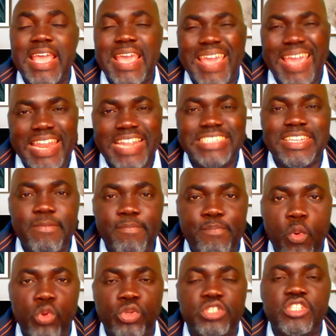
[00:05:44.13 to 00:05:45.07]
It is
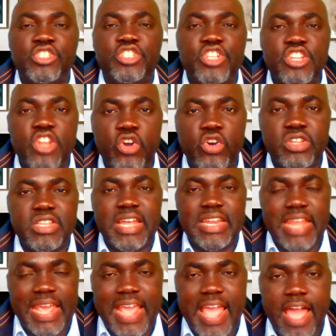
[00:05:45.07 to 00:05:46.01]
important to note that
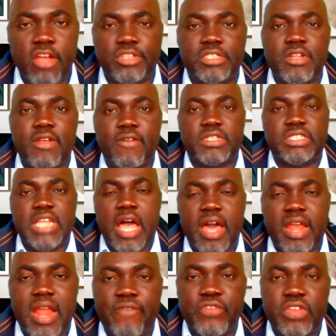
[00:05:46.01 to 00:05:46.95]
the country of
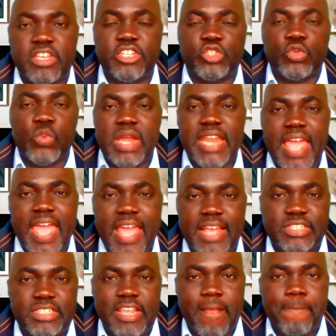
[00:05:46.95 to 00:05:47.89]
South Africa, to an
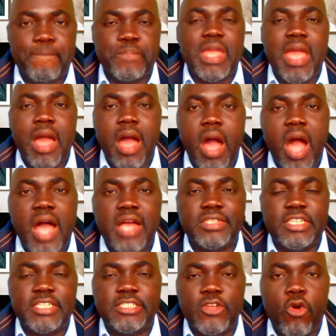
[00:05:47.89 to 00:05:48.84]
extent,
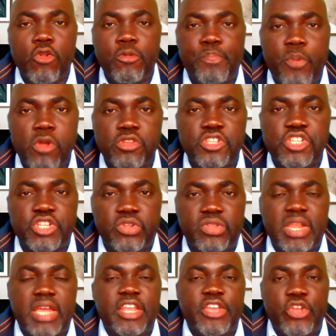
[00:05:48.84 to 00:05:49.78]
has its own position
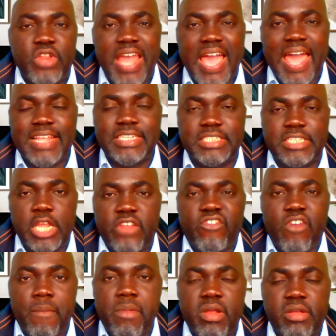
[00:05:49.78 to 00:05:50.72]
that the United States of
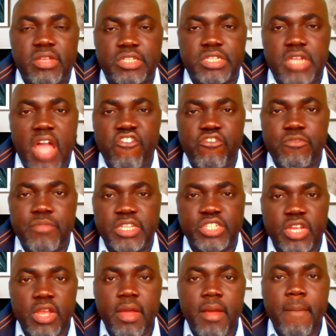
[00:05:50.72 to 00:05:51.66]
America's government
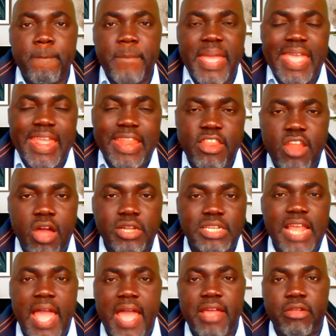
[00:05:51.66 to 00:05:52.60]
may
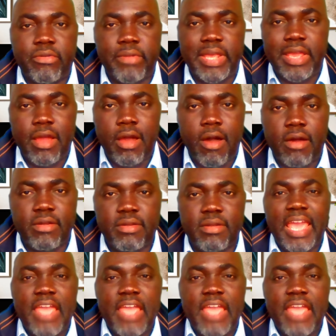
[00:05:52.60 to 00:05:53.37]
not agree on.